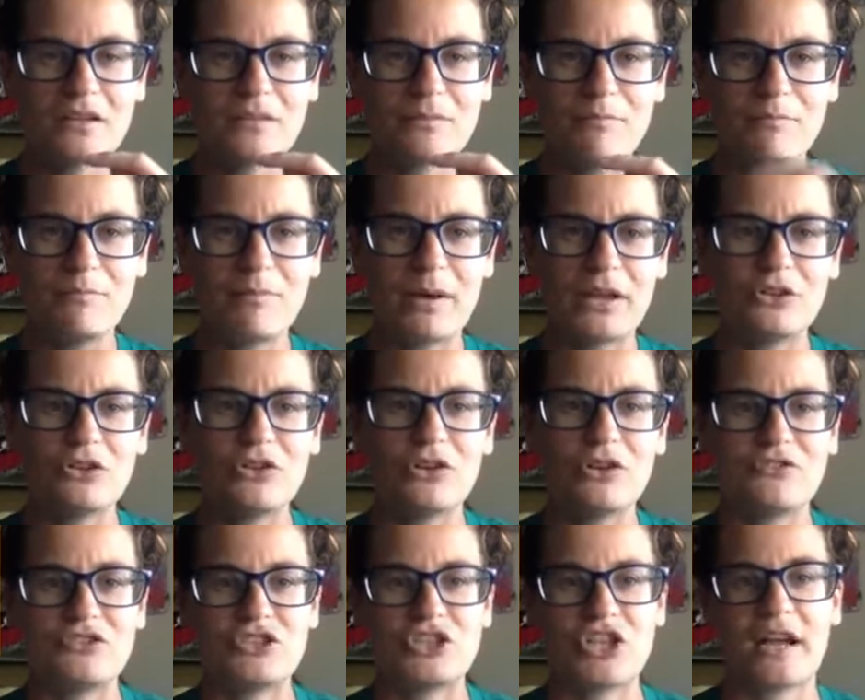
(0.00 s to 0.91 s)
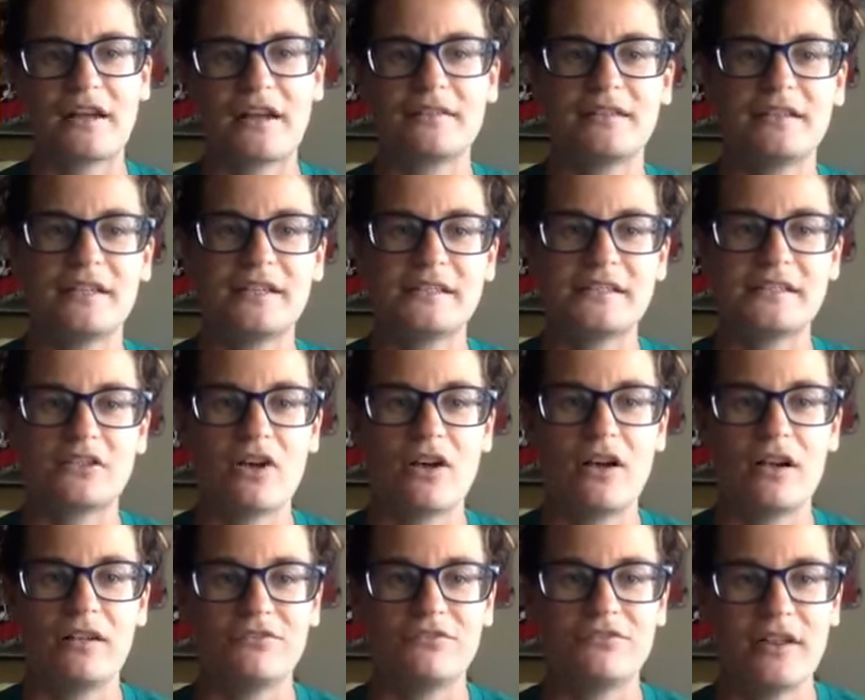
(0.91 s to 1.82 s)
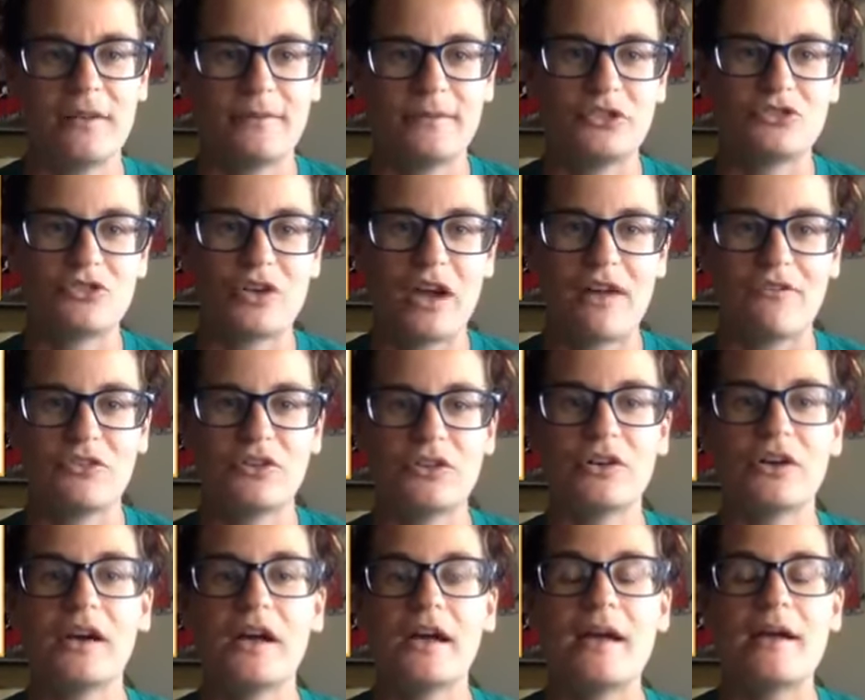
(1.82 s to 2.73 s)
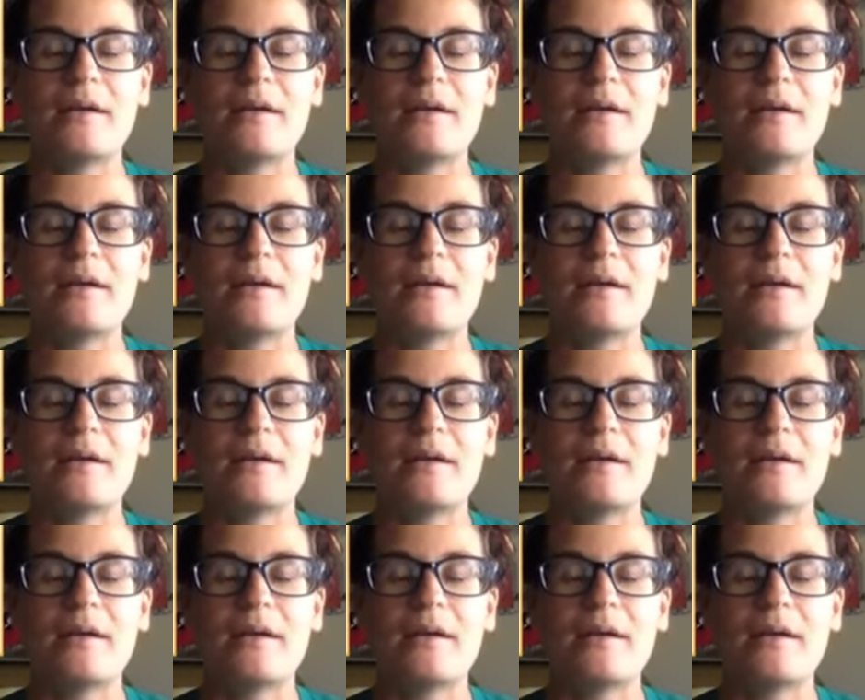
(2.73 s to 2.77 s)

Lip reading: bundle of checklists called Family Travel